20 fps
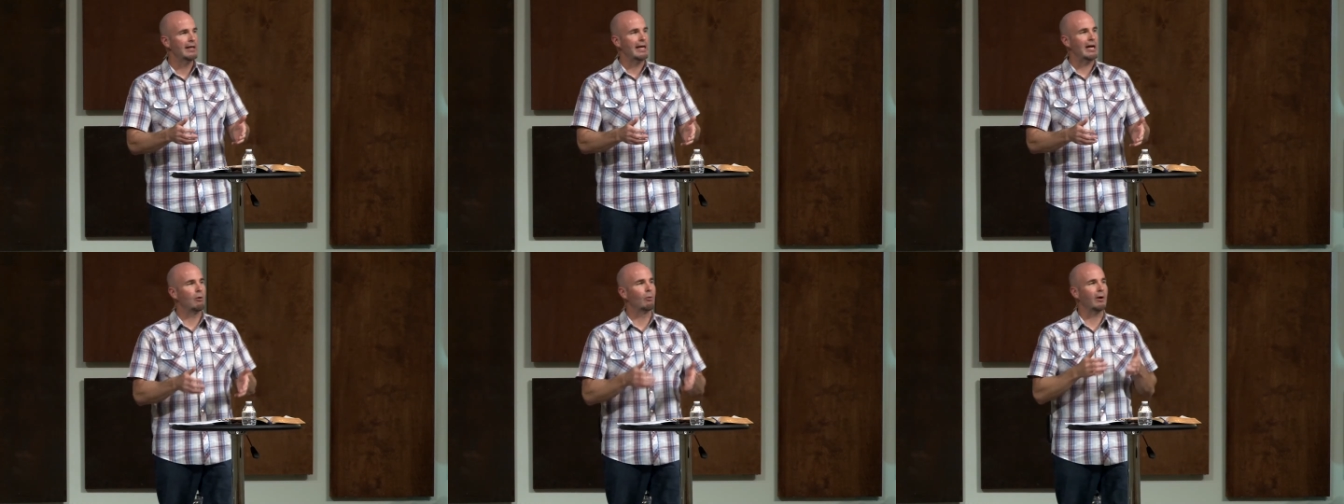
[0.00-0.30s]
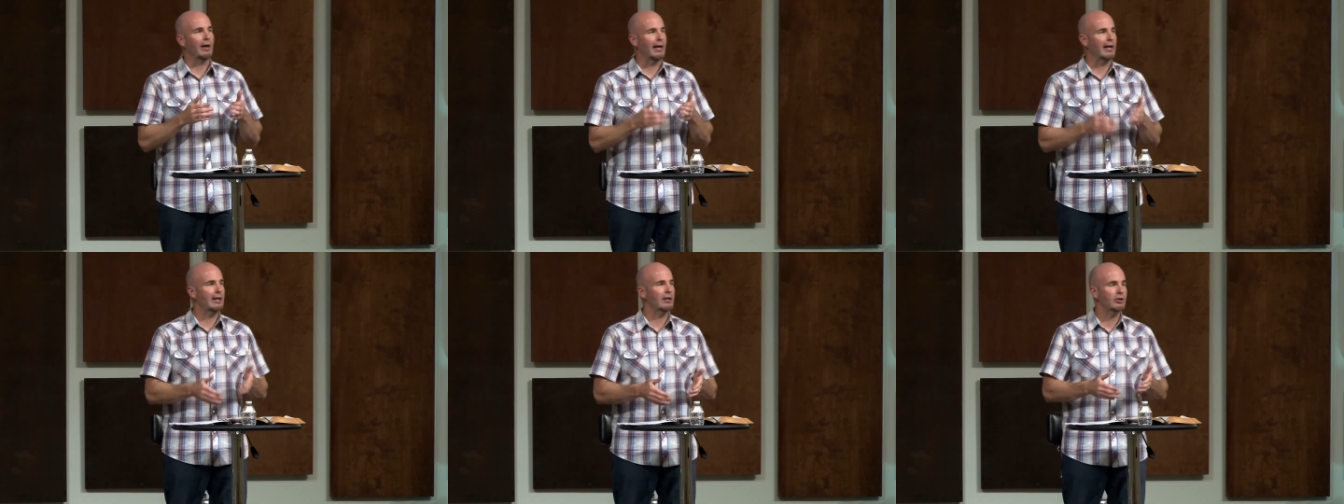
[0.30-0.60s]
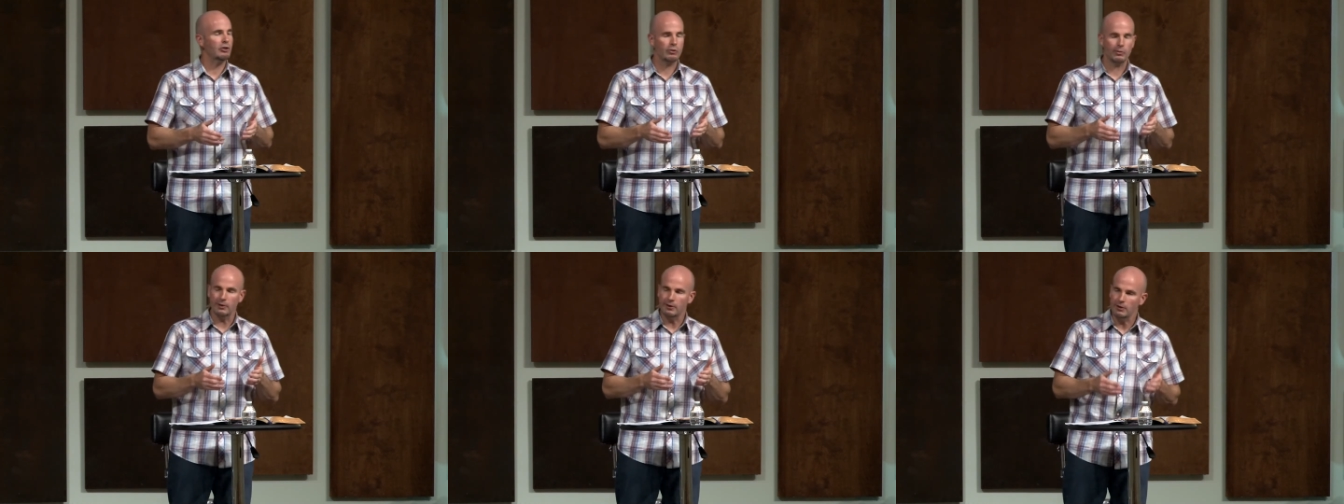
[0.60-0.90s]
And we're
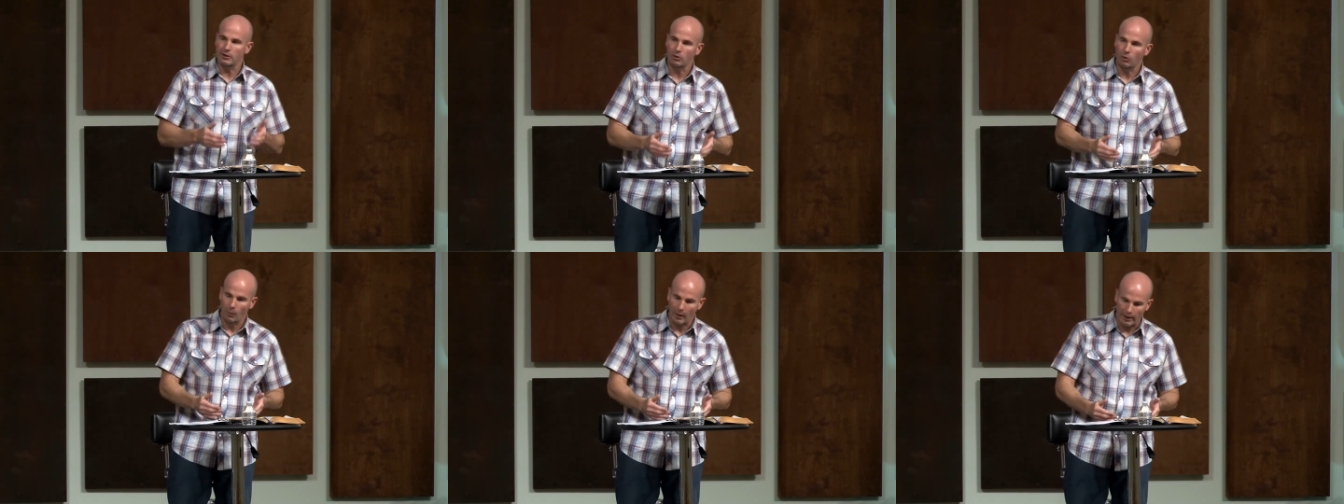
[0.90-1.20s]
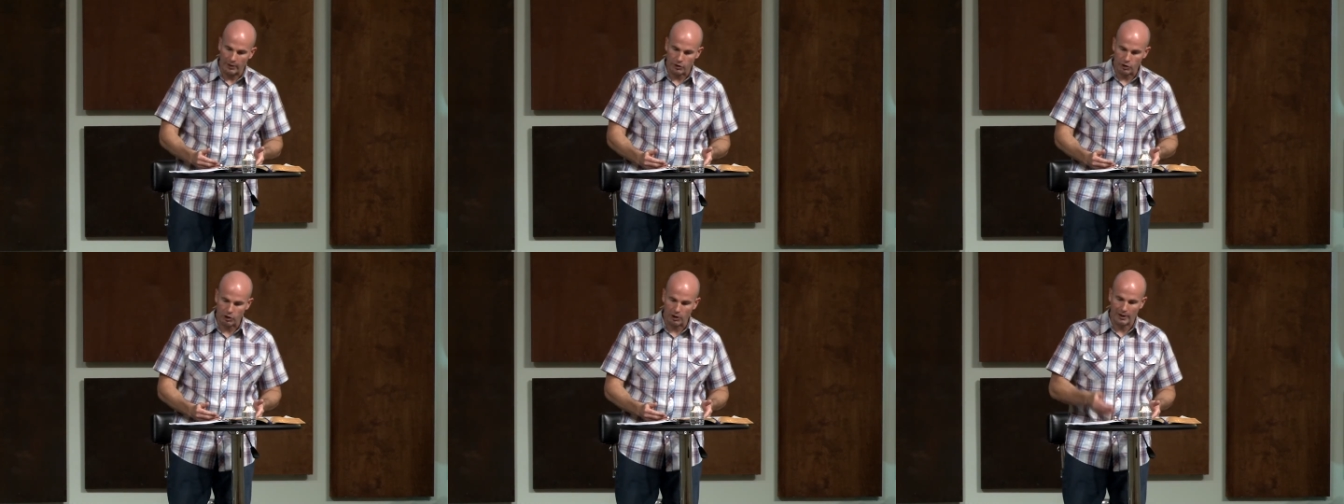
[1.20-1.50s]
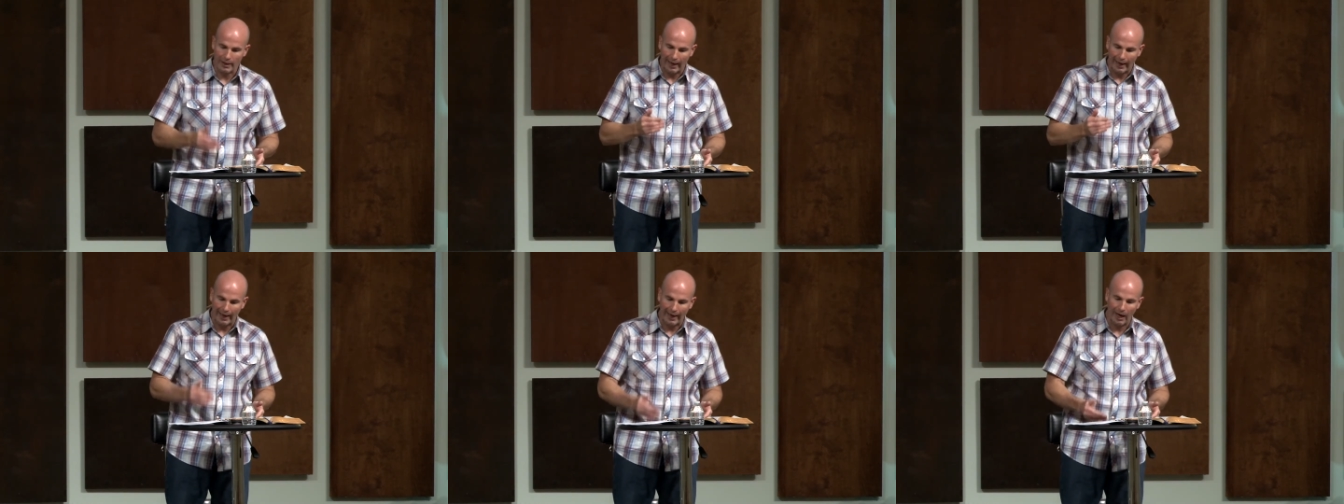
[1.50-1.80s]
answering the
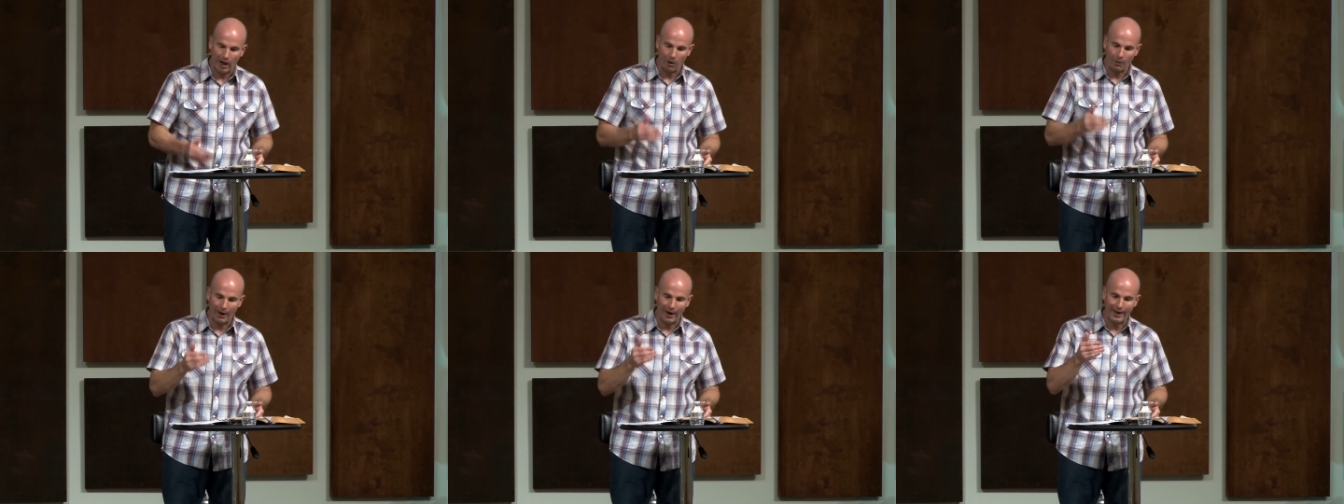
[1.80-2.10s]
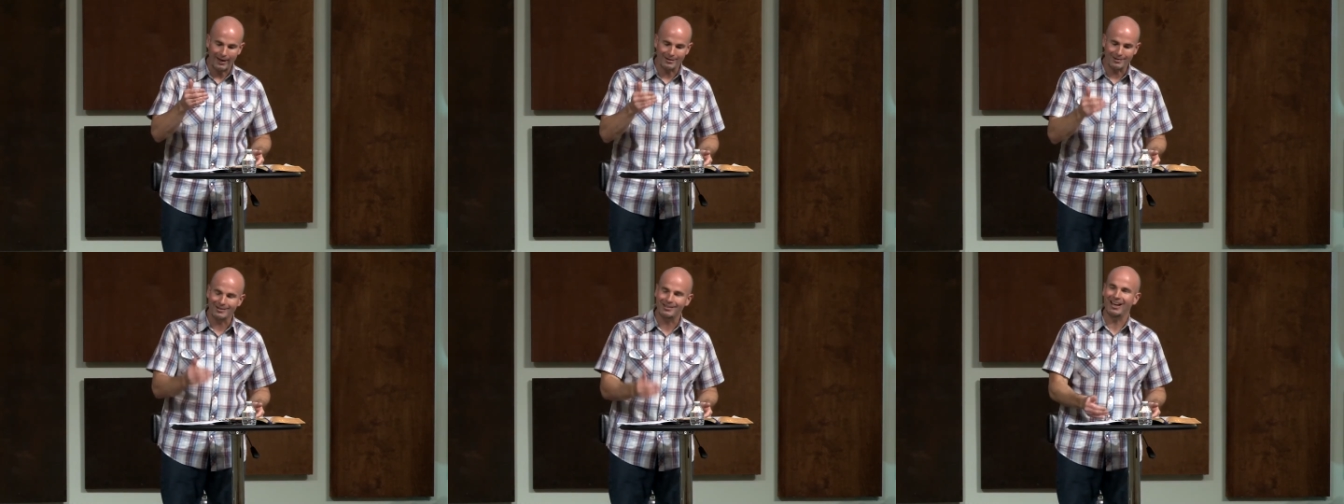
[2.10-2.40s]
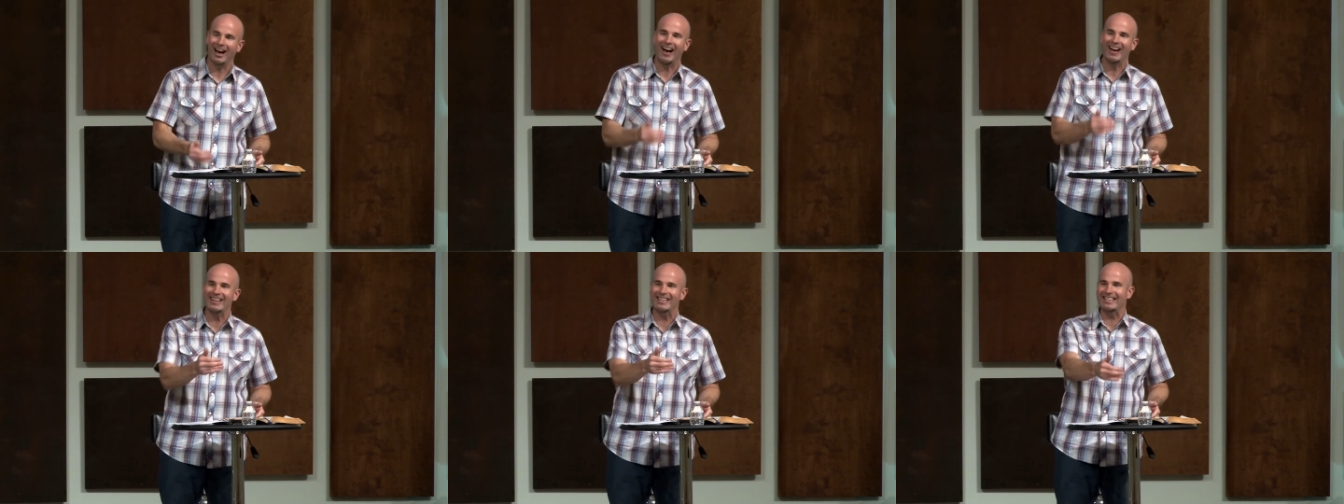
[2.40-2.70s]
question how has
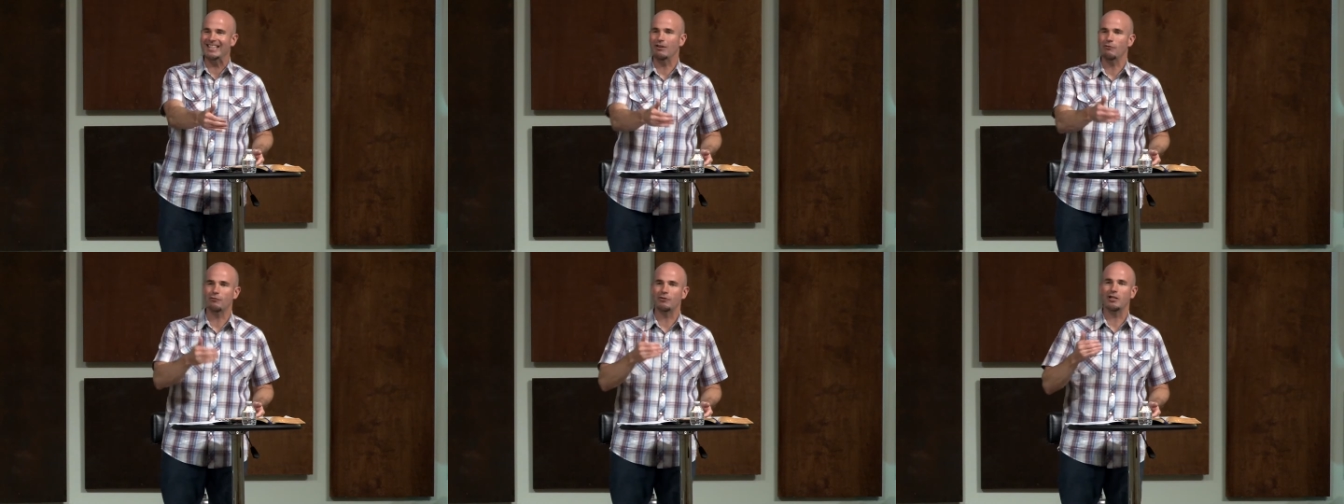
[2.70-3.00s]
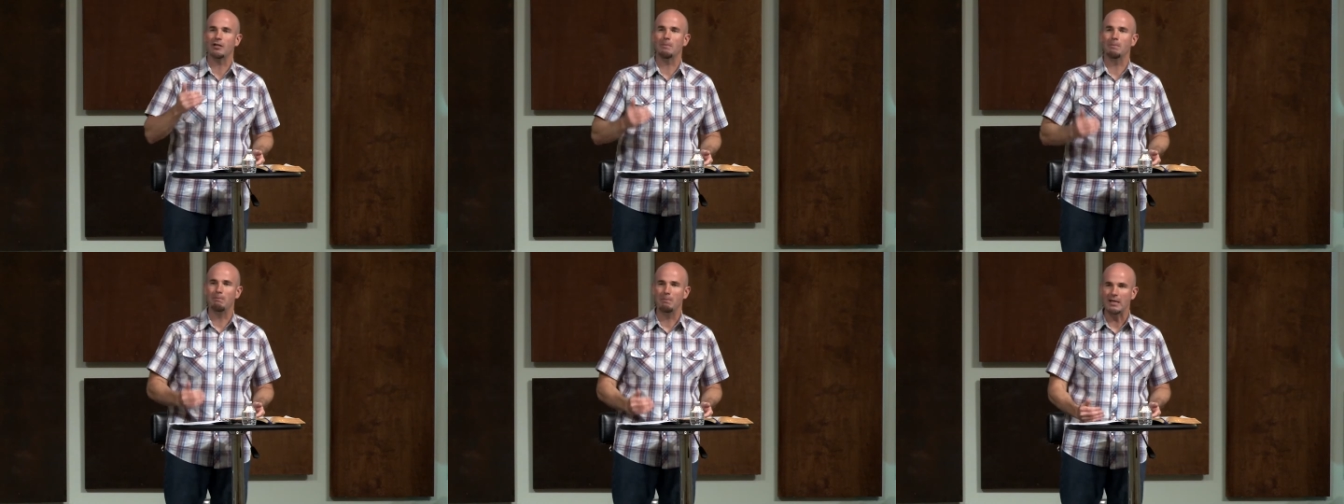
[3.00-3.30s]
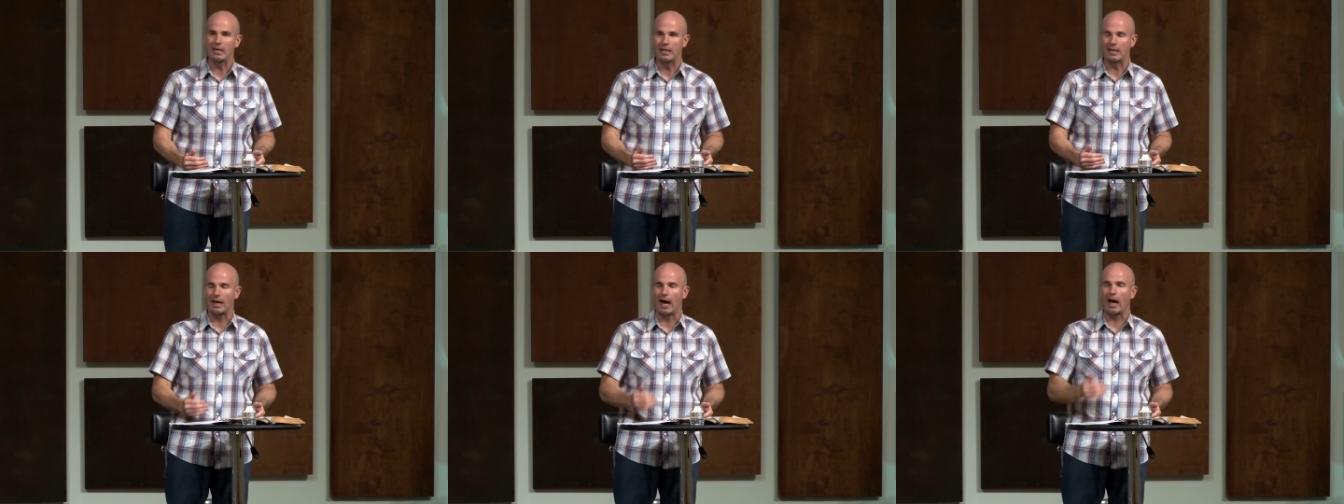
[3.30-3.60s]
God gifted
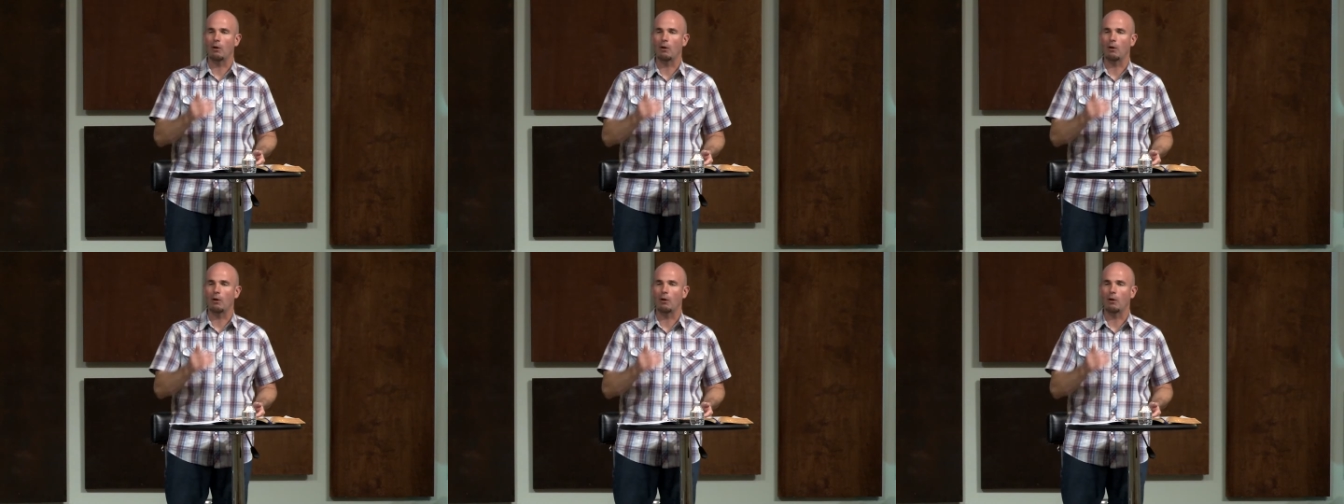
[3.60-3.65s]
me?